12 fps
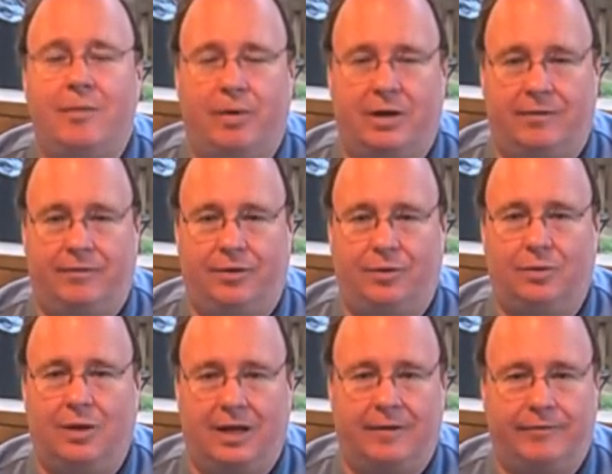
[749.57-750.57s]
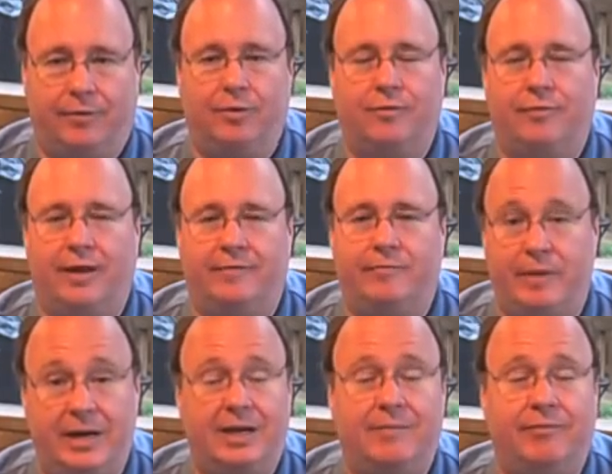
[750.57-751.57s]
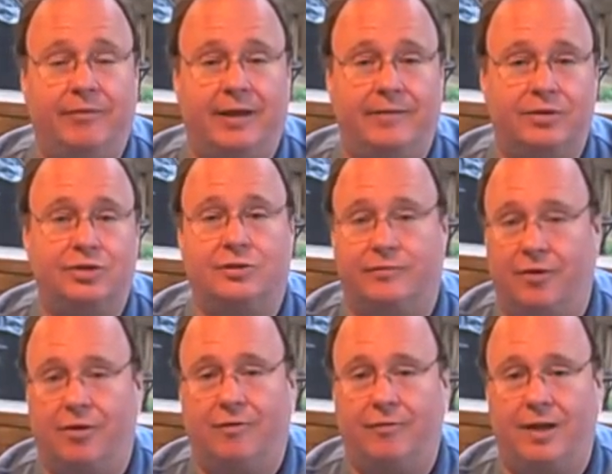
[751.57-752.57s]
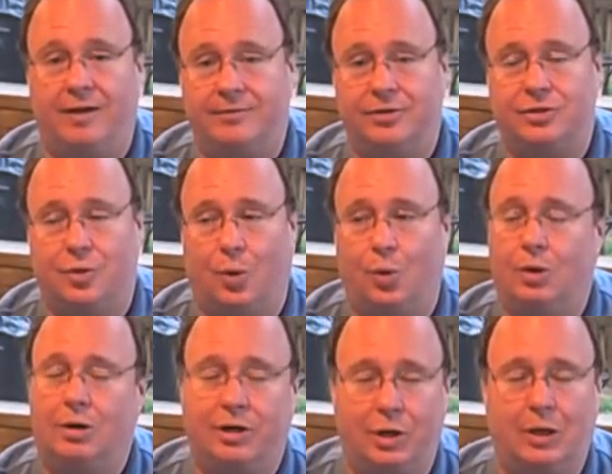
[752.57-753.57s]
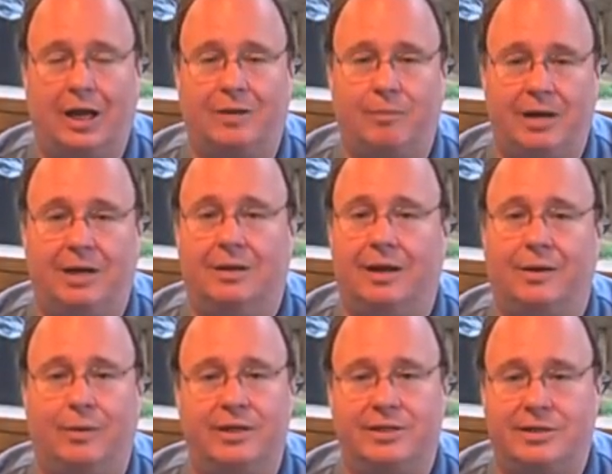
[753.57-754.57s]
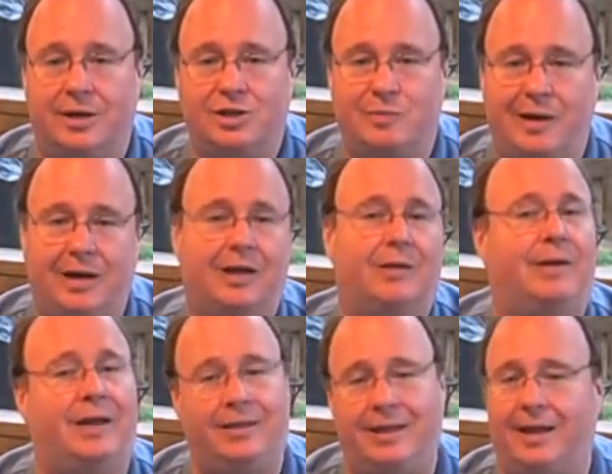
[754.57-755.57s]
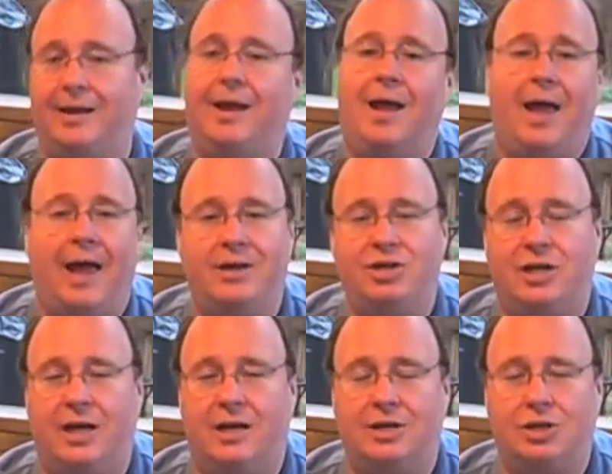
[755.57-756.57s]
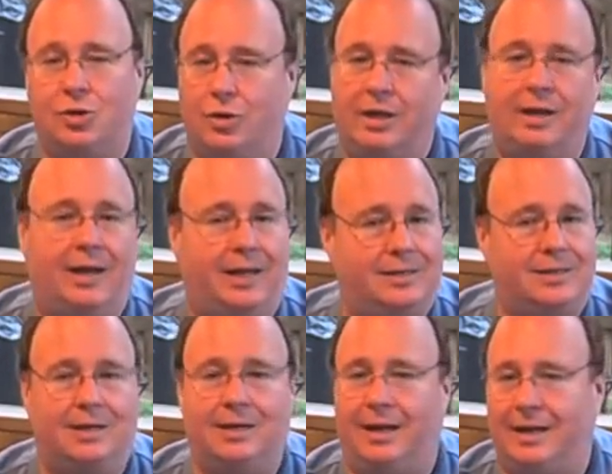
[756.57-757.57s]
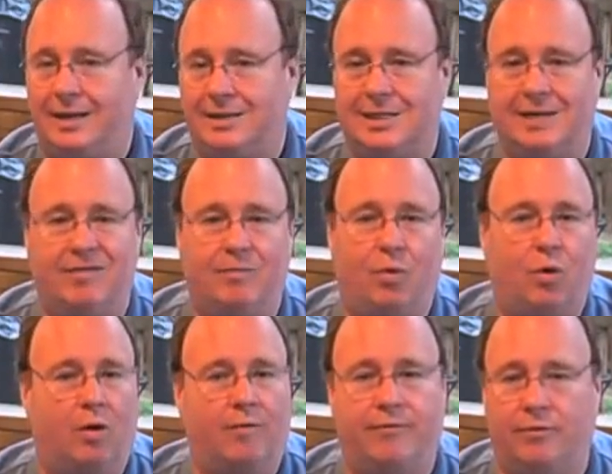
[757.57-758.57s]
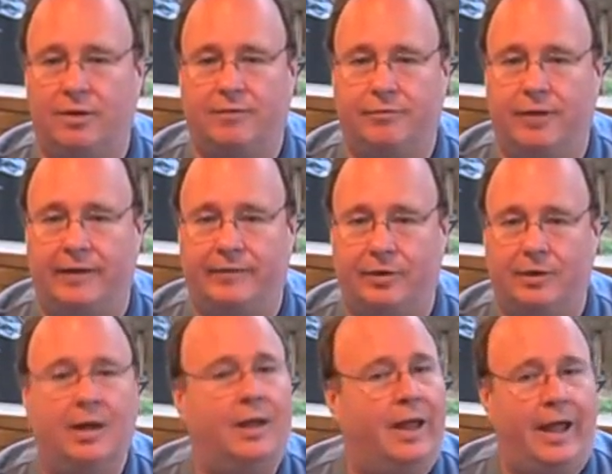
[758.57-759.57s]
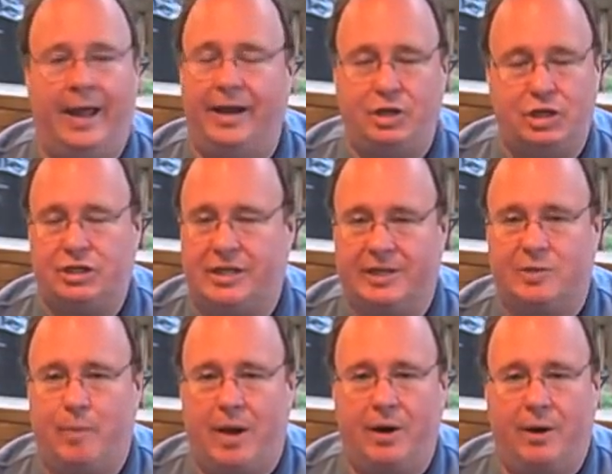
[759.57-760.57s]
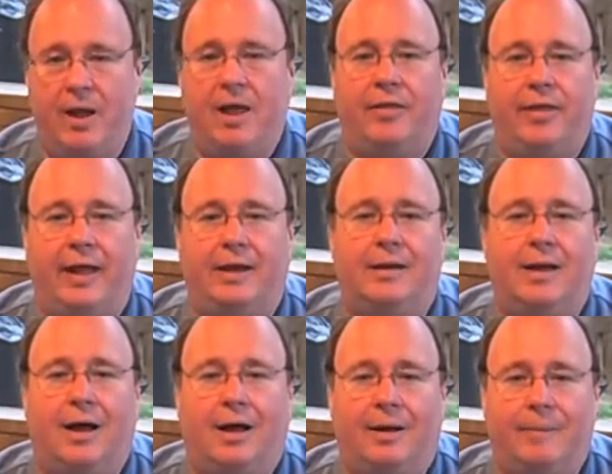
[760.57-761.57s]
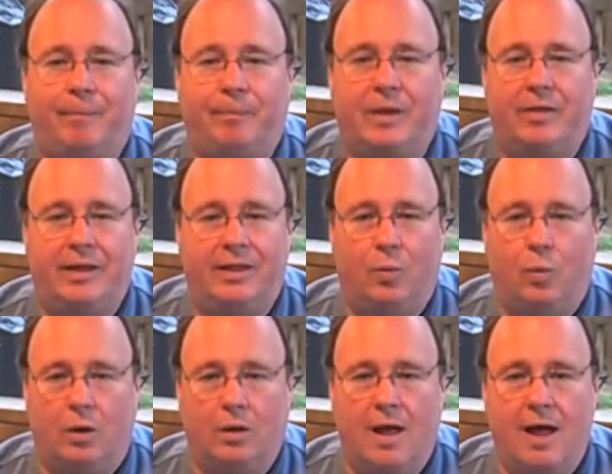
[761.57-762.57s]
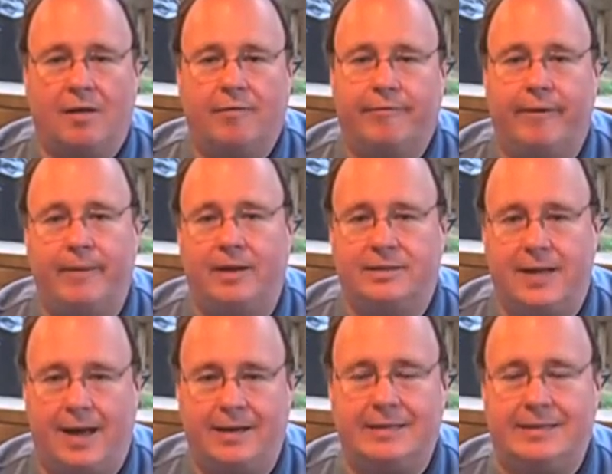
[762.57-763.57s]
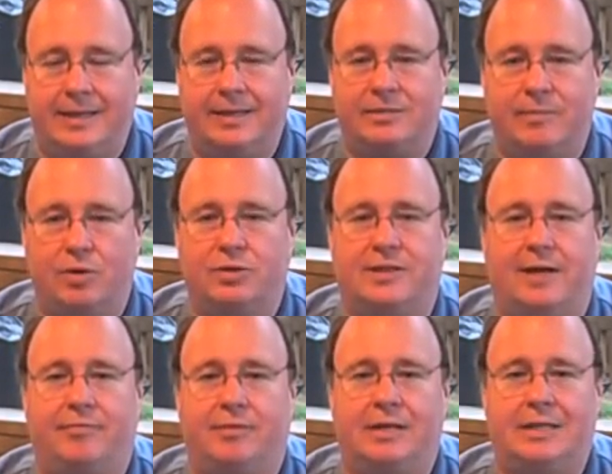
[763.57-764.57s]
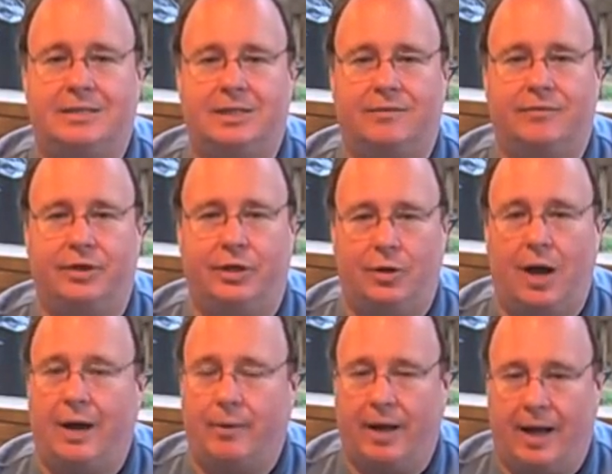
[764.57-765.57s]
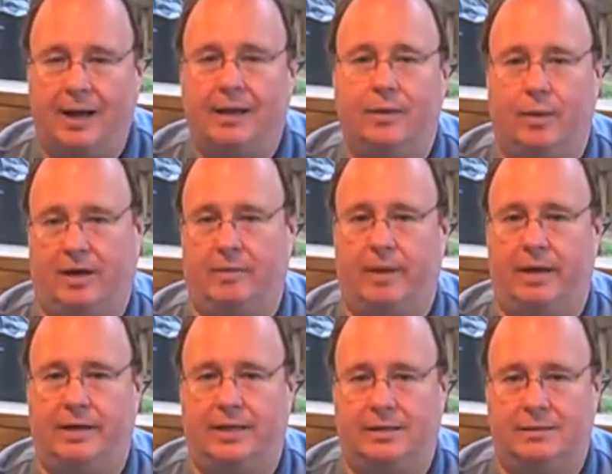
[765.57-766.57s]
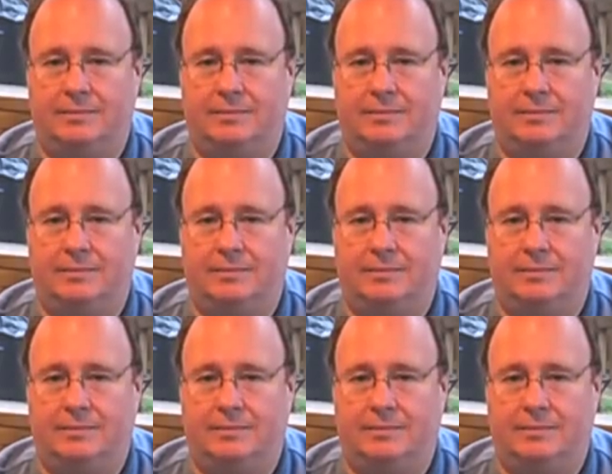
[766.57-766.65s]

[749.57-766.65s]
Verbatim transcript: But if you like fuller flavor, medium flavors to fuller flavors, or you're like me, you like one that starts medium and then as you get into it, it uh, it gets even more fully flavored and just gets better. Then um, then the Warlock from Altadis is most definitely the stick for you. I would highly recommend it.